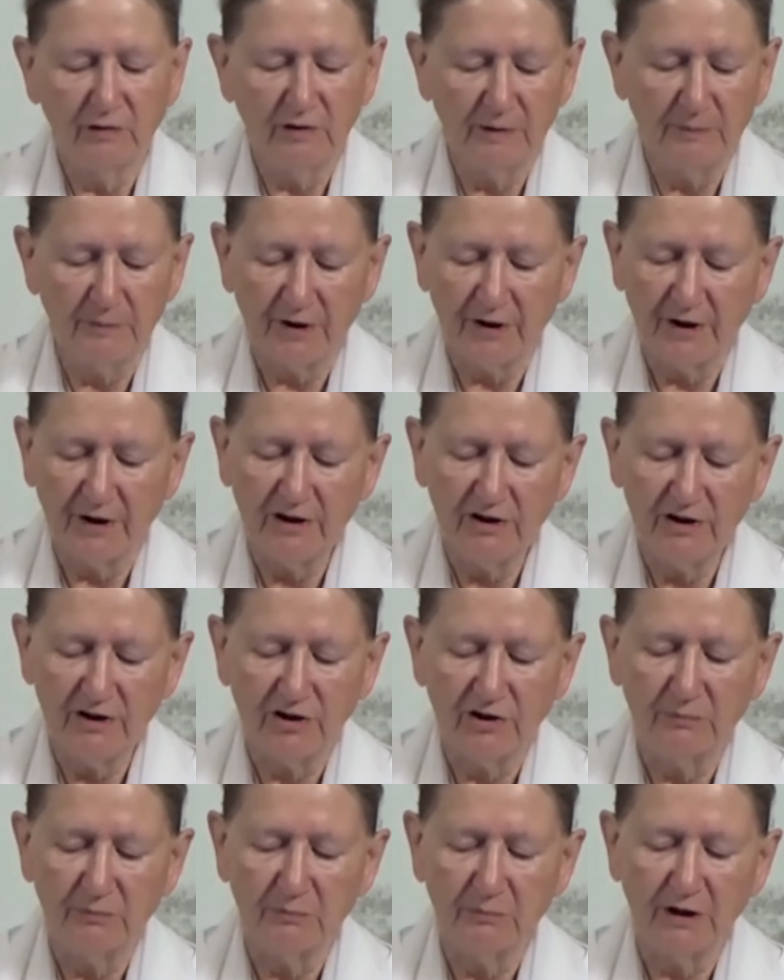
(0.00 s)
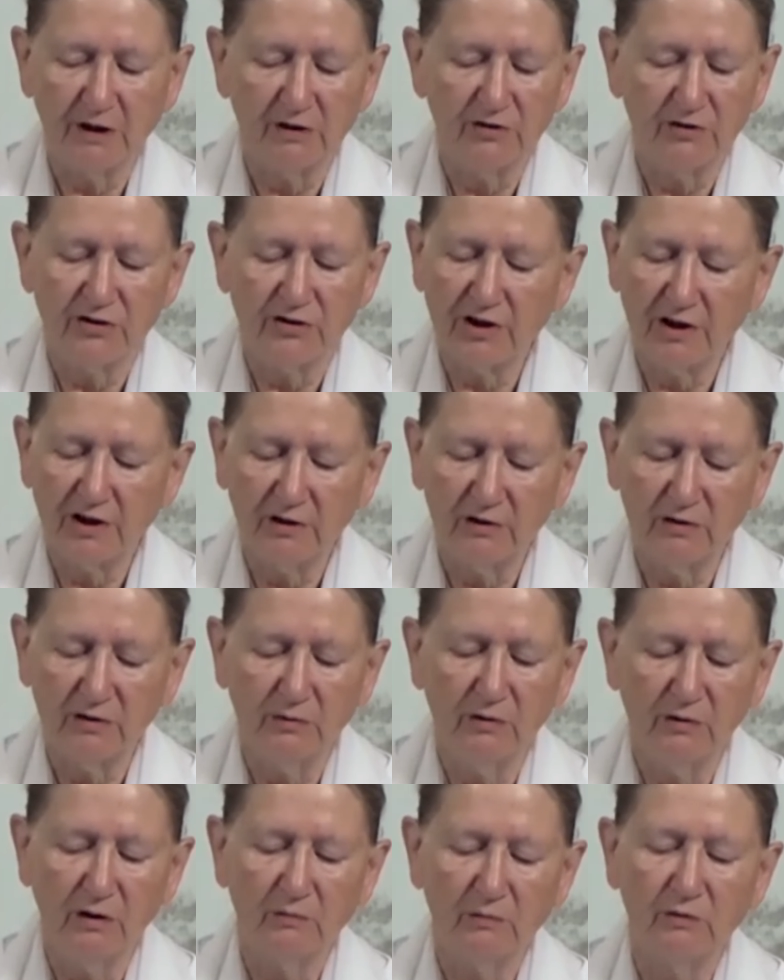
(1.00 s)
liberation because they do
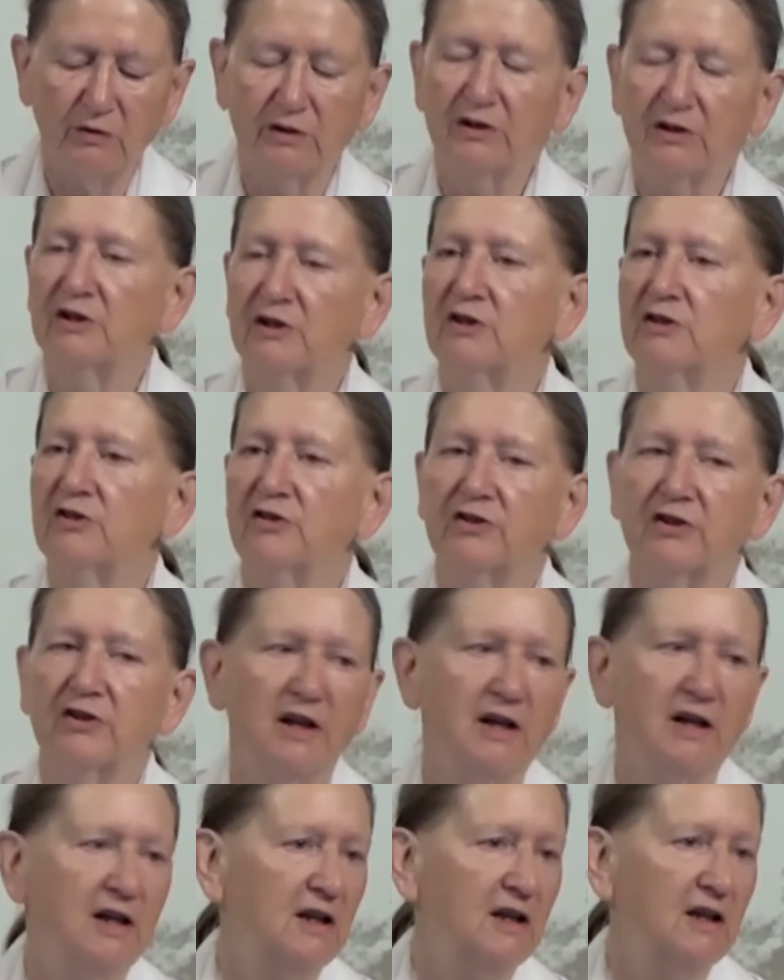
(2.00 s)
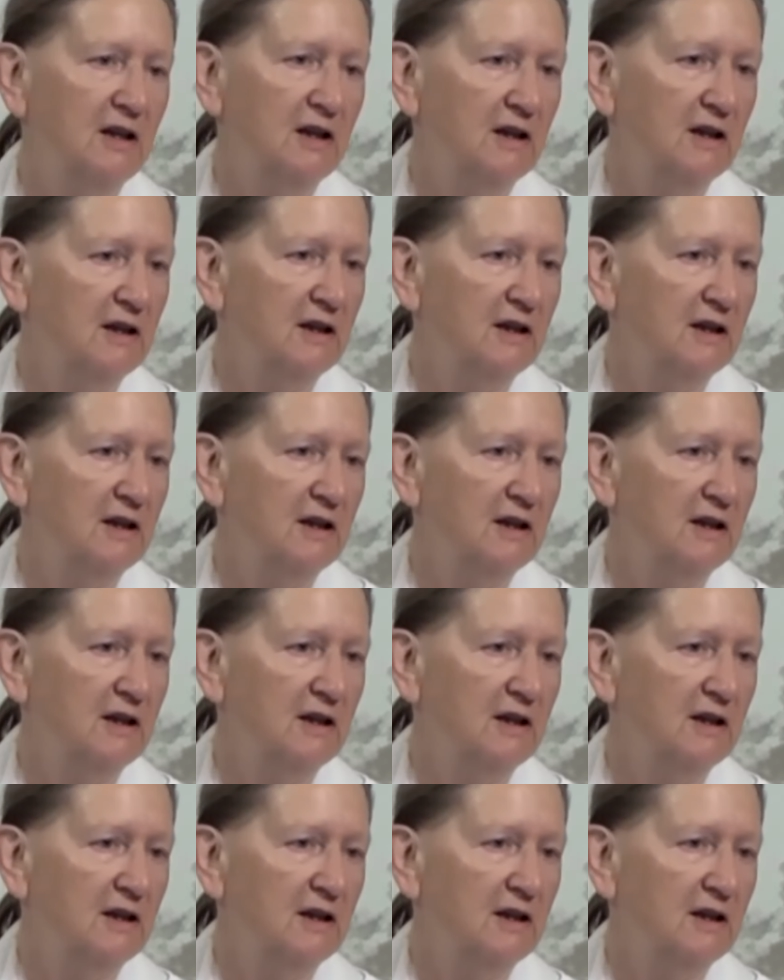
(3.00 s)
not want to stay